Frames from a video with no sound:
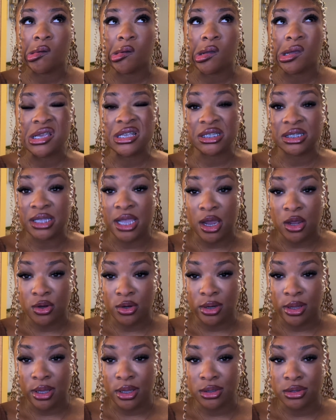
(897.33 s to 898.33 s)

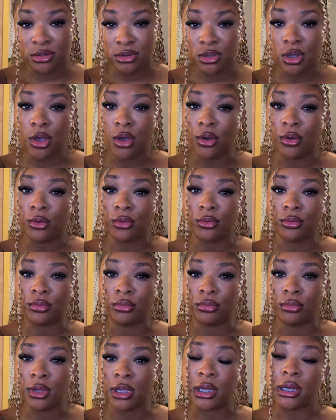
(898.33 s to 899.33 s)
Saturday, so
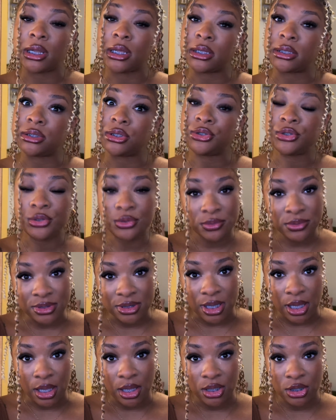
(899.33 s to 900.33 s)
it is
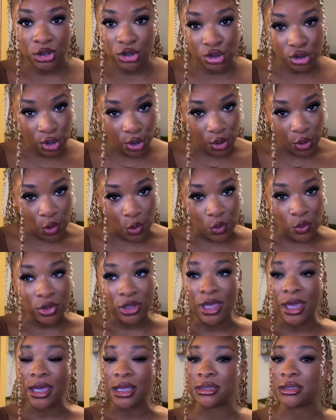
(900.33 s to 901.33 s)
Tuesday. So yeah, it's